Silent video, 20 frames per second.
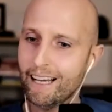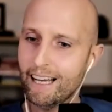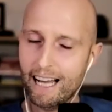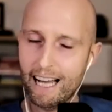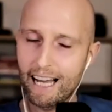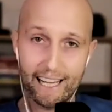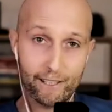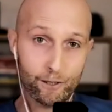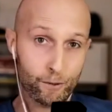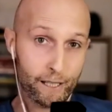
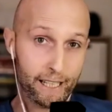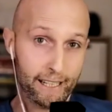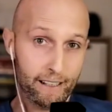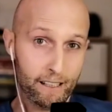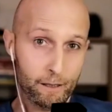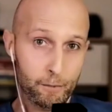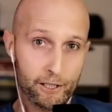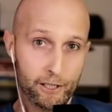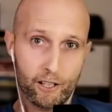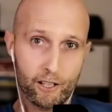I don't care
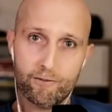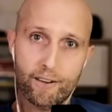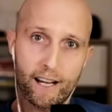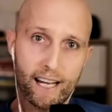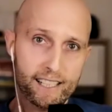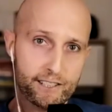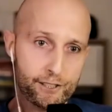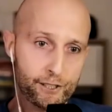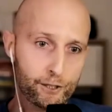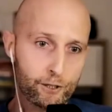about how
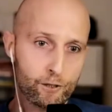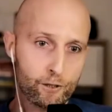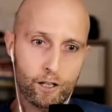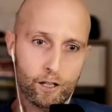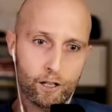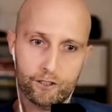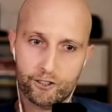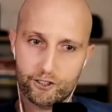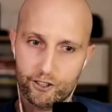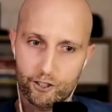fast you go,
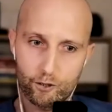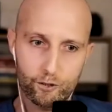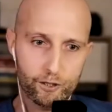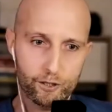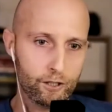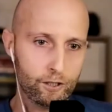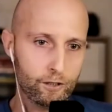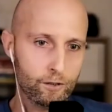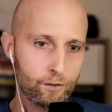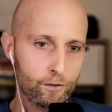how slow
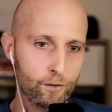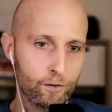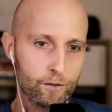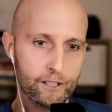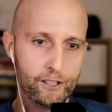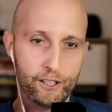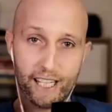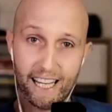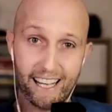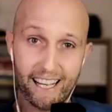you go.
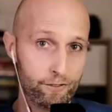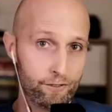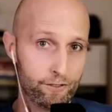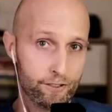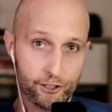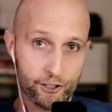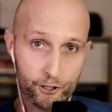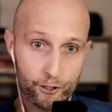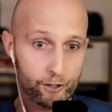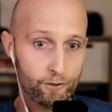You can't
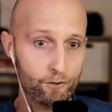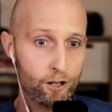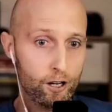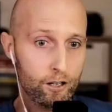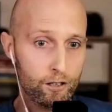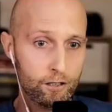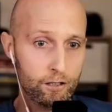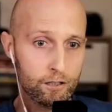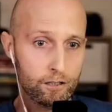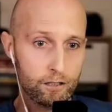do it
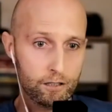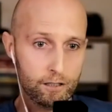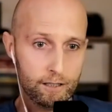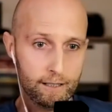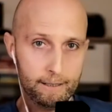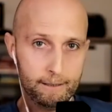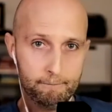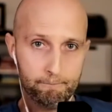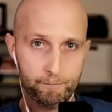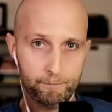wrong.
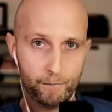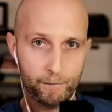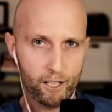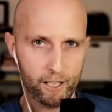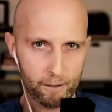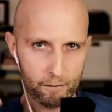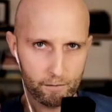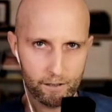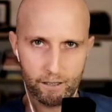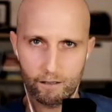Um, a lot
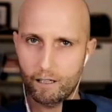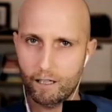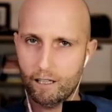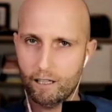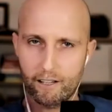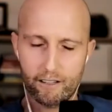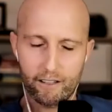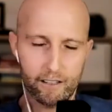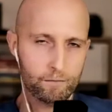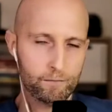yeah. of you know, a
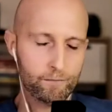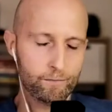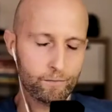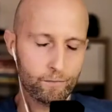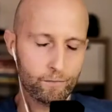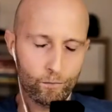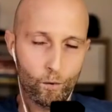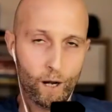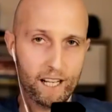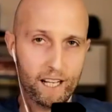lot of the
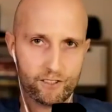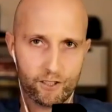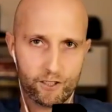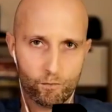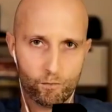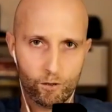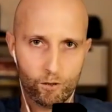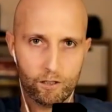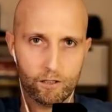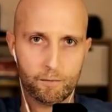
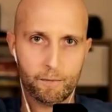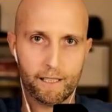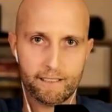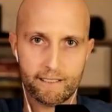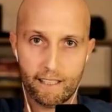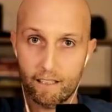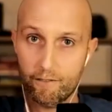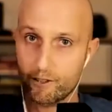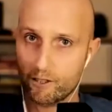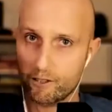Western world,
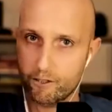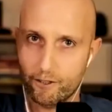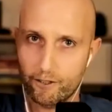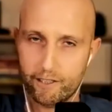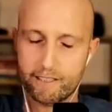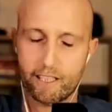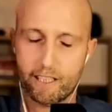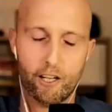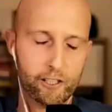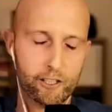myself
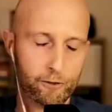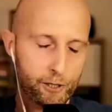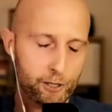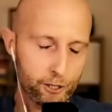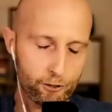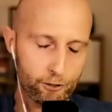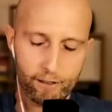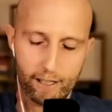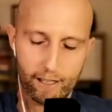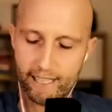included, like, how do I do
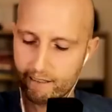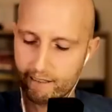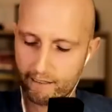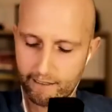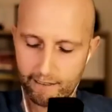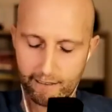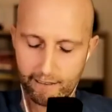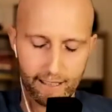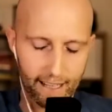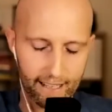it right?
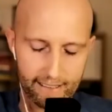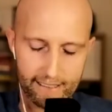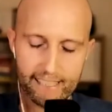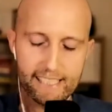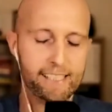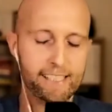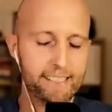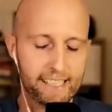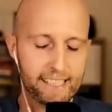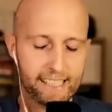I
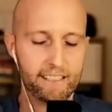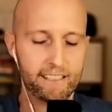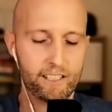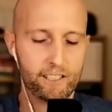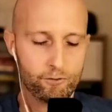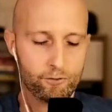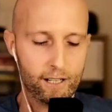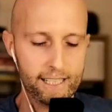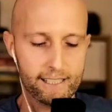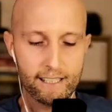need to get
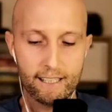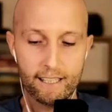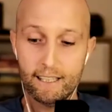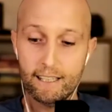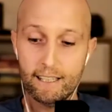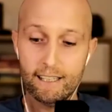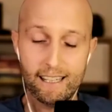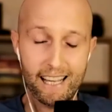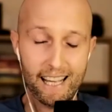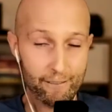this right.
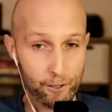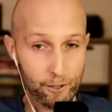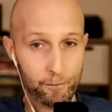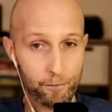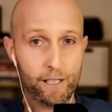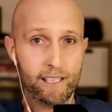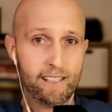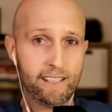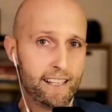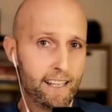If you
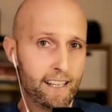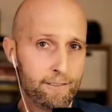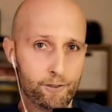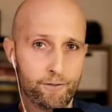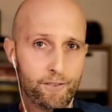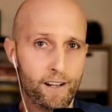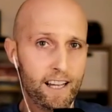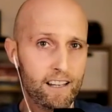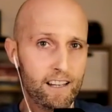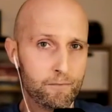breathe like that for
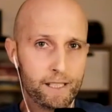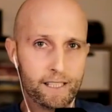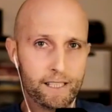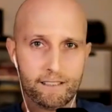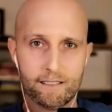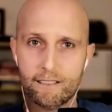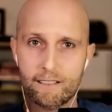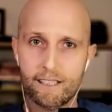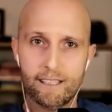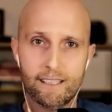five
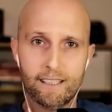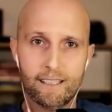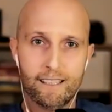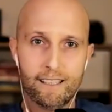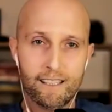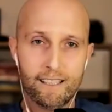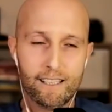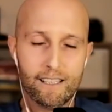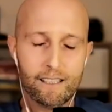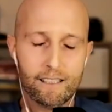minutes,
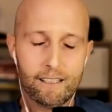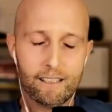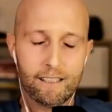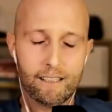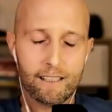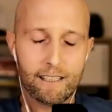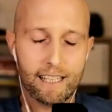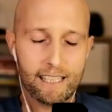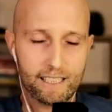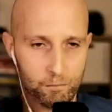
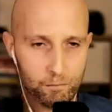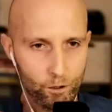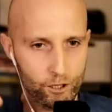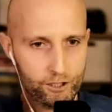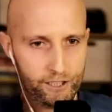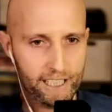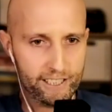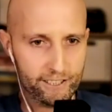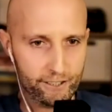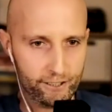it's
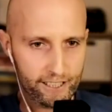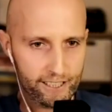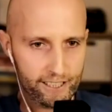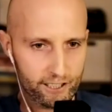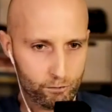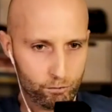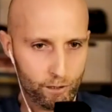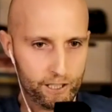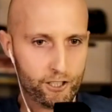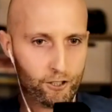much easier to
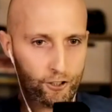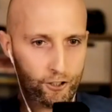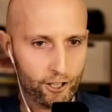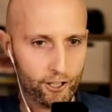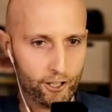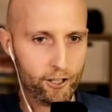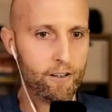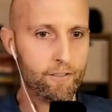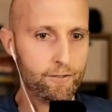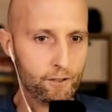just switch your
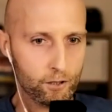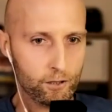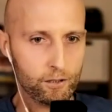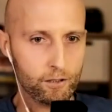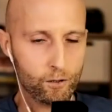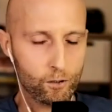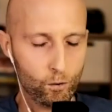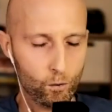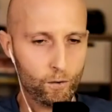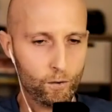thought off
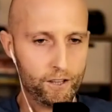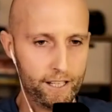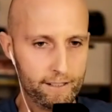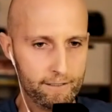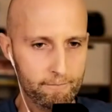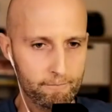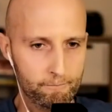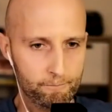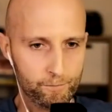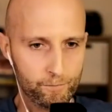and go
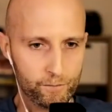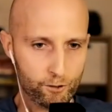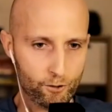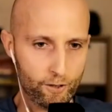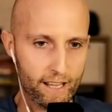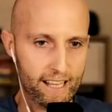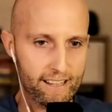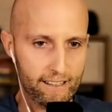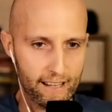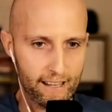within. So
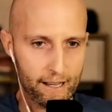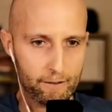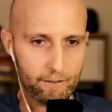then that